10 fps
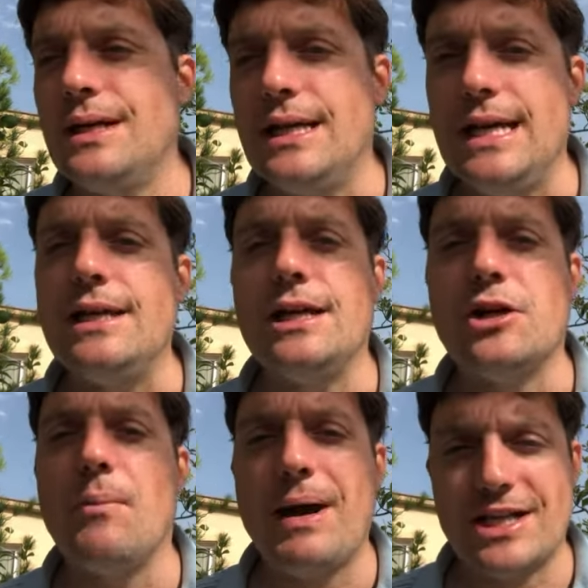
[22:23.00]
He'd
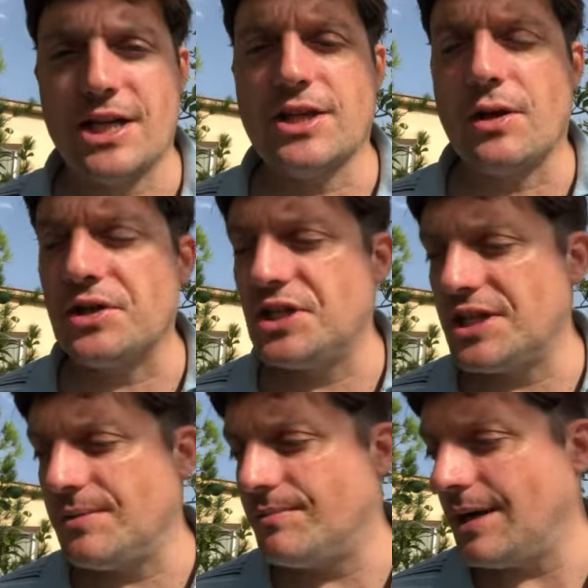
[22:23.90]
gone back to
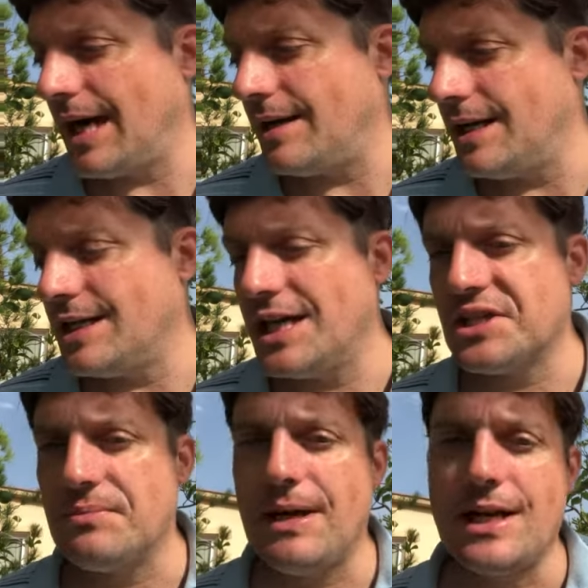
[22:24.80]
Catholicism and he'd
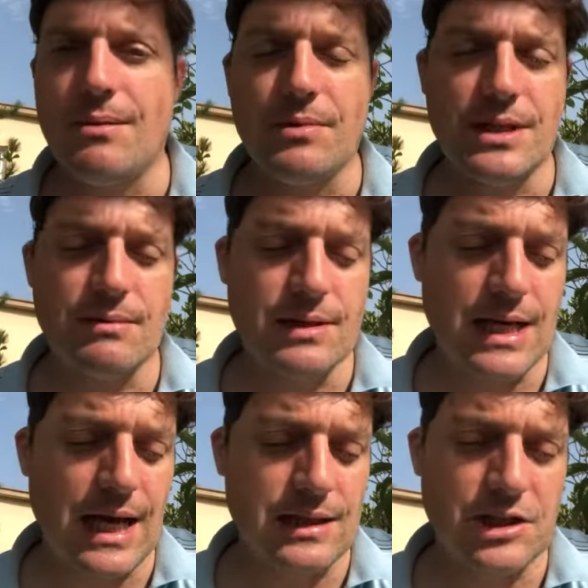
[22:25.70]
kissed and made up with the
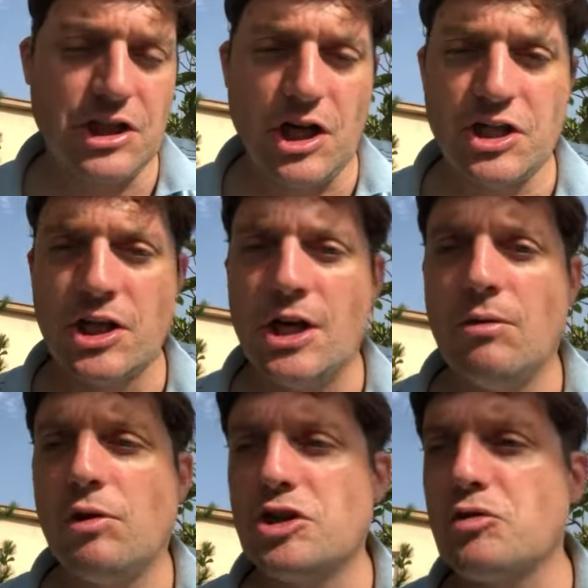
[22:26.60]
Catholic Church,
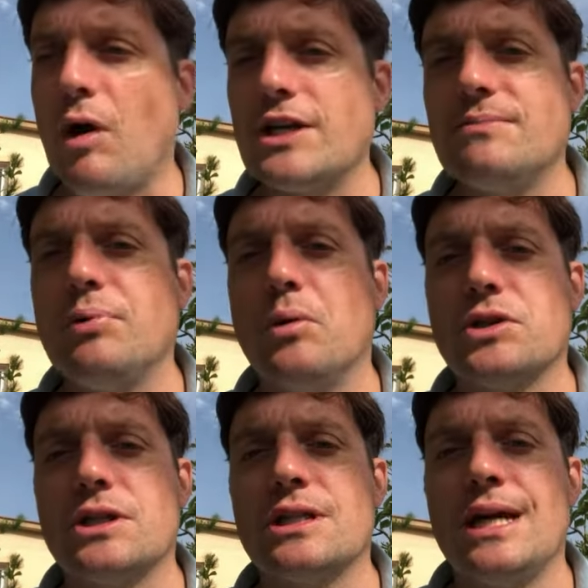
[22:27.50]
which is quite
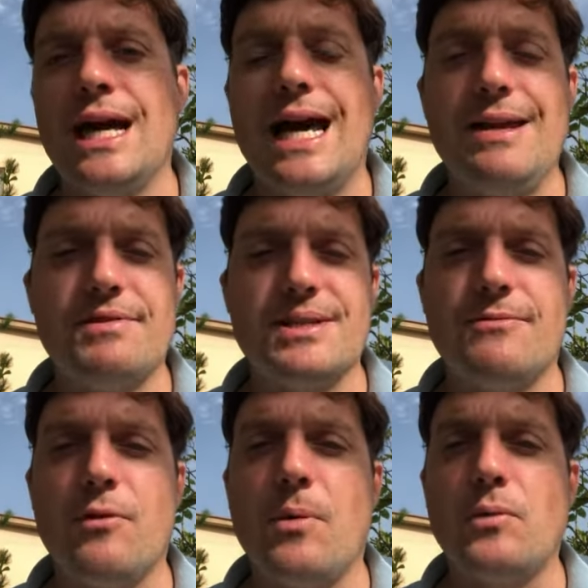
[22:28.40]
important. And even some
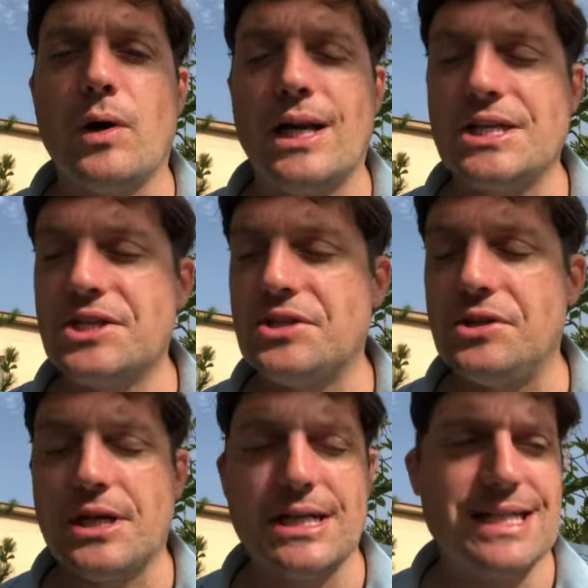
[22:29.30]
former royalists
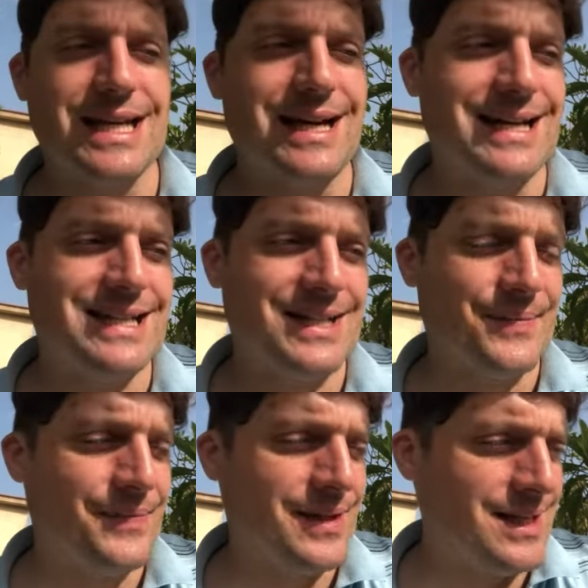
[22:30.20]
took his side.
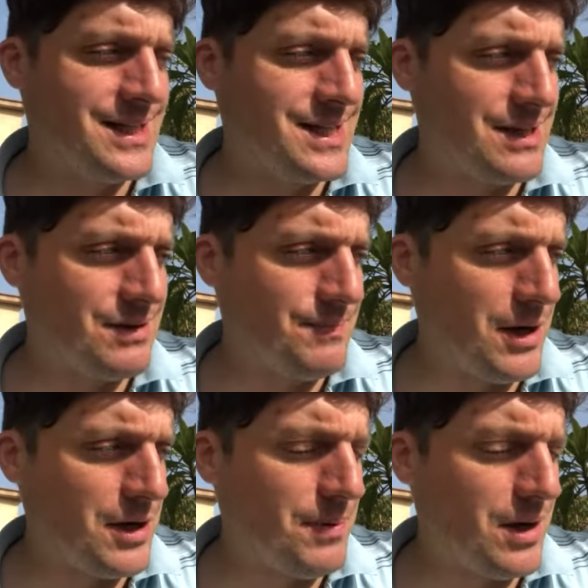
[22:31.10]
So the
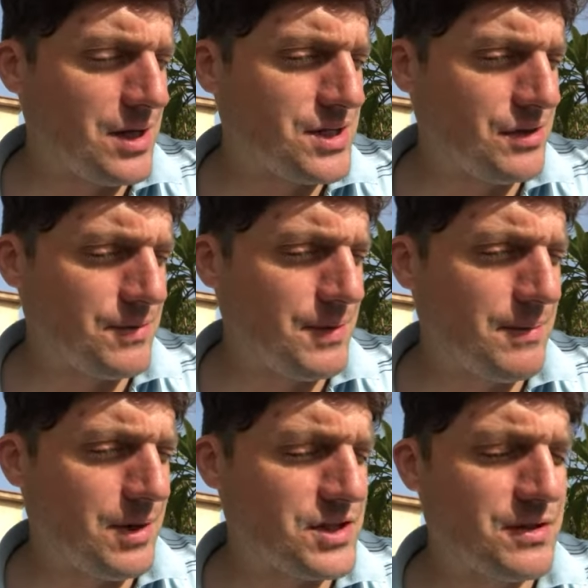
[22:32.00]
Bourbons,
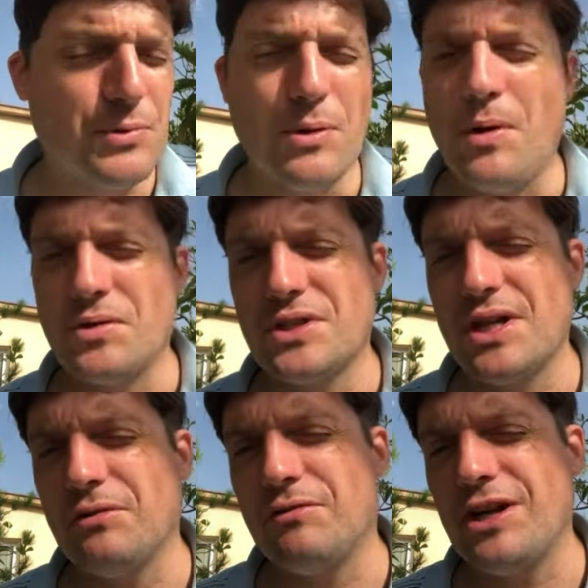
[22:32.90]
the
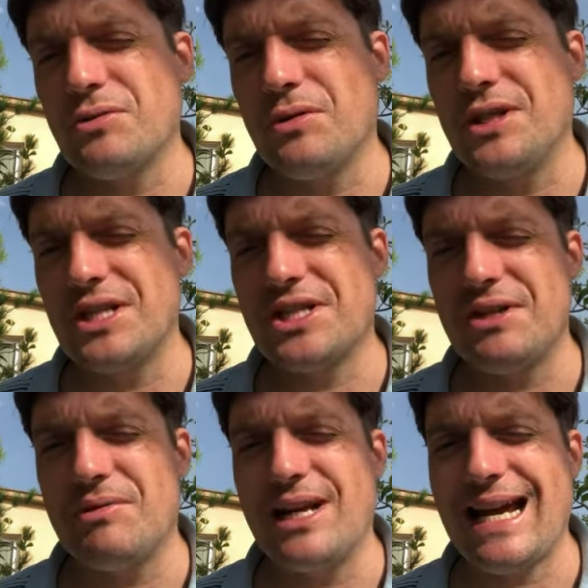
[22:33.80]
old French royal dynasty,
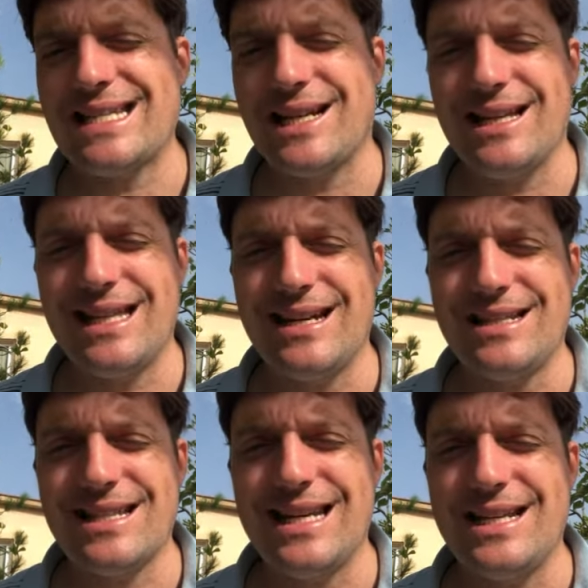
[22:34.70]
were in exile in the
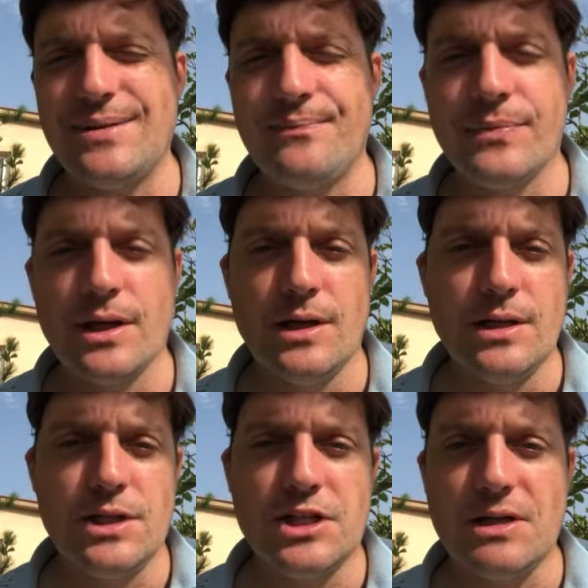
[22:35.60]
United Kingdom.
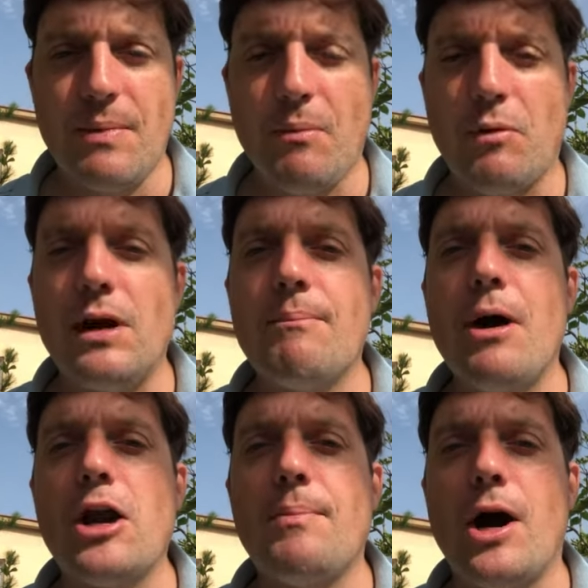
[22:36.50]
So some people were really
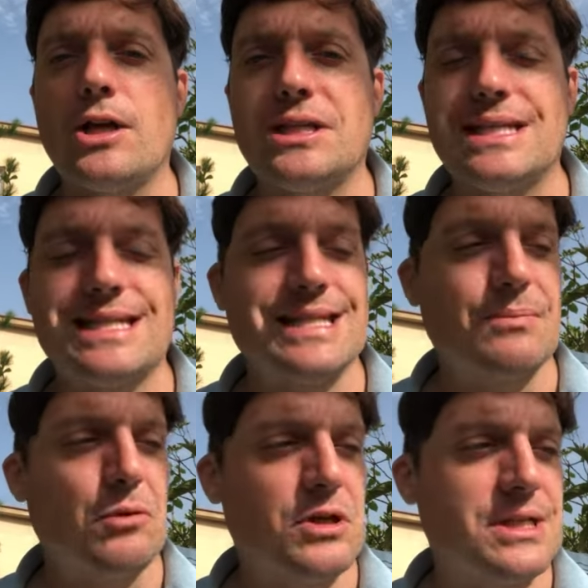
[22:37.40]
Bonapartists,
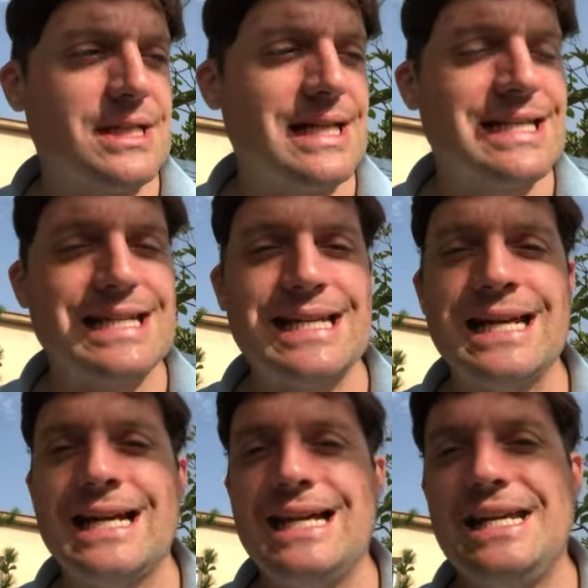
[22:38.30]
supported his dynasty.
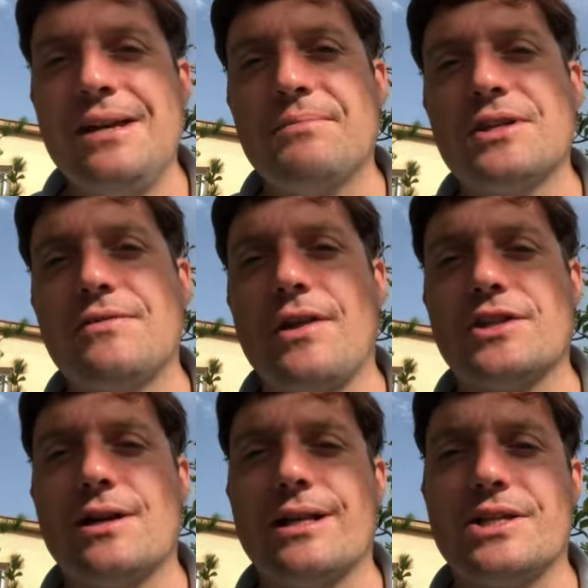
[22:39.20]
He gave himself other
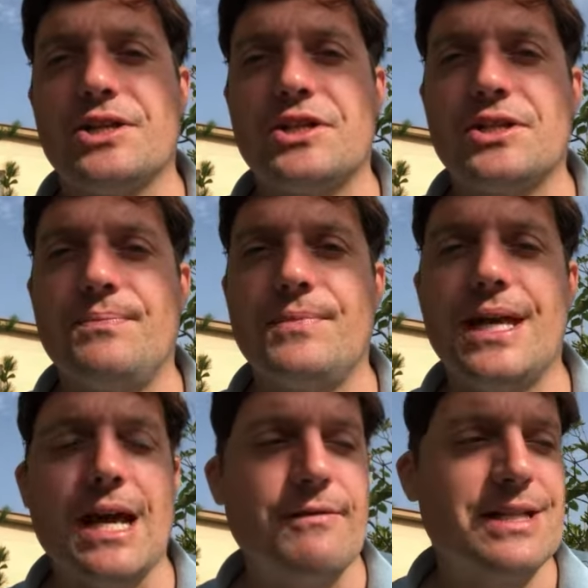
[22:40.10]
titles such as
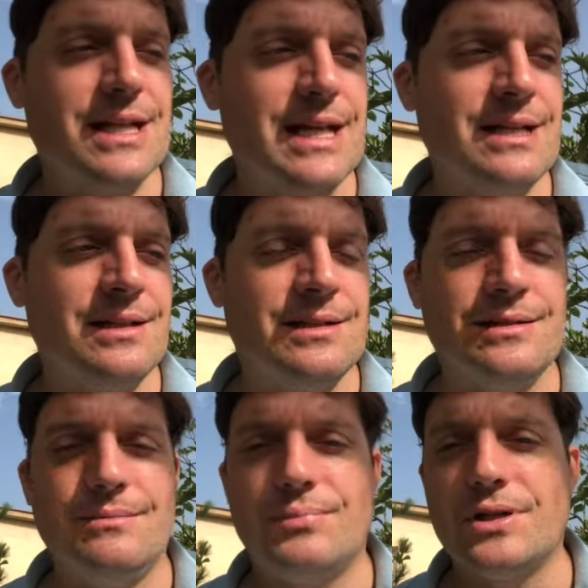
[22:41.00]
King of Italy,
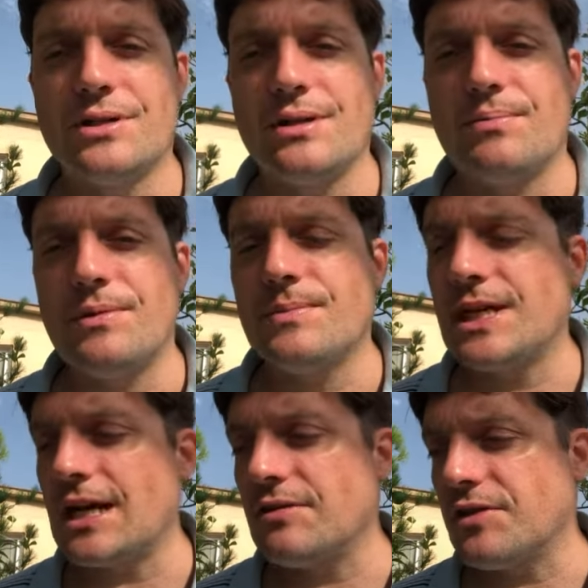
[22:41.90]

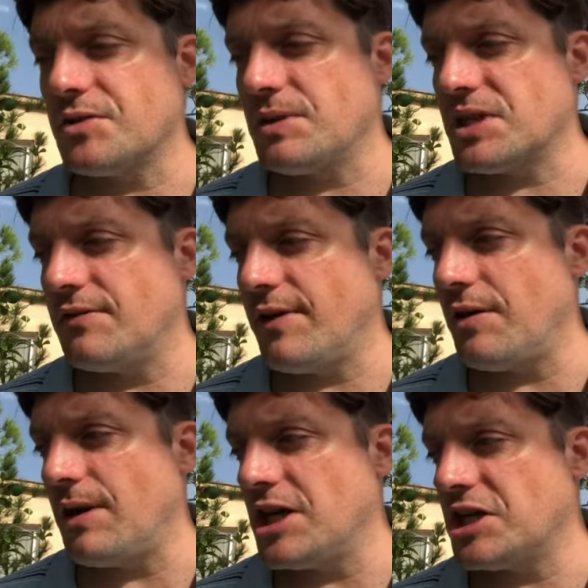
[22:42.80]
Protector of the Swiss
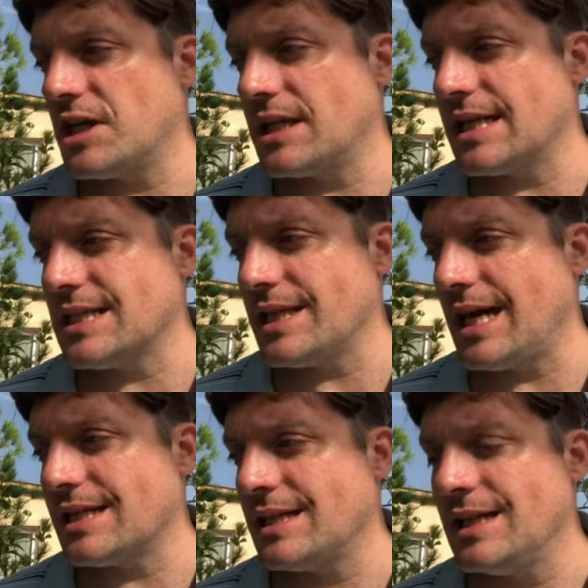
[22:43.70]
Confederation, and things like
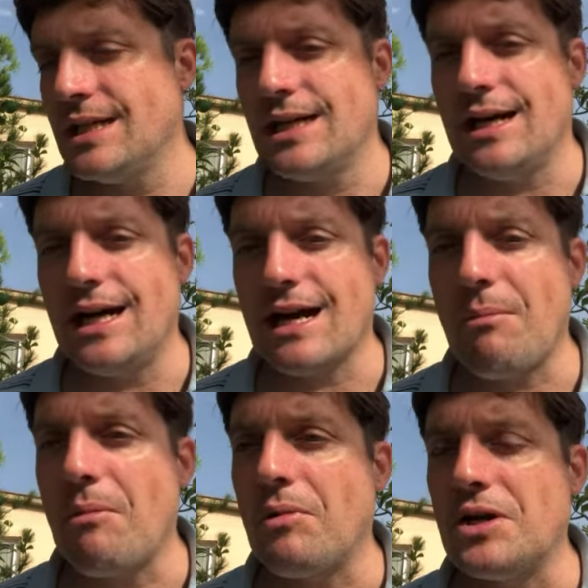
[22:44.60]
that. I can't
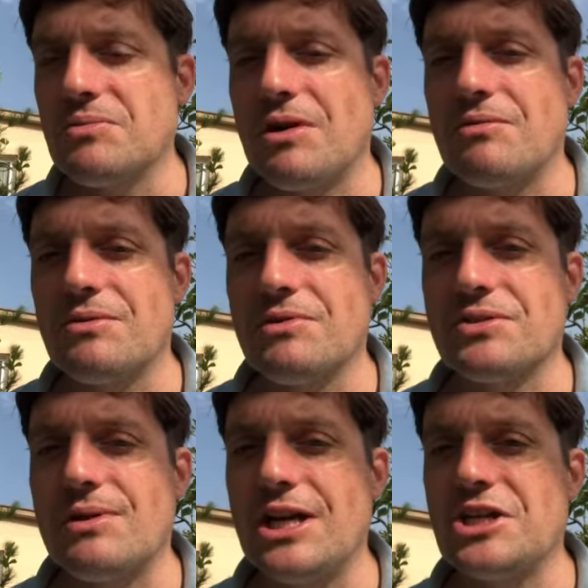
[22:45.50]
remember what his one was
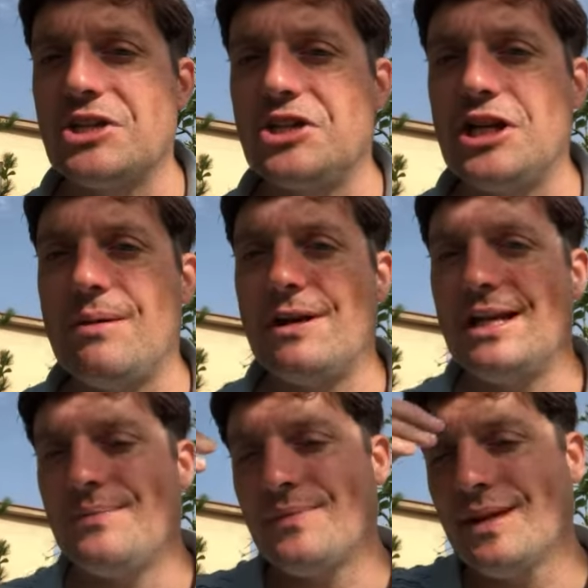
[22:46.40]
in relation to Germany.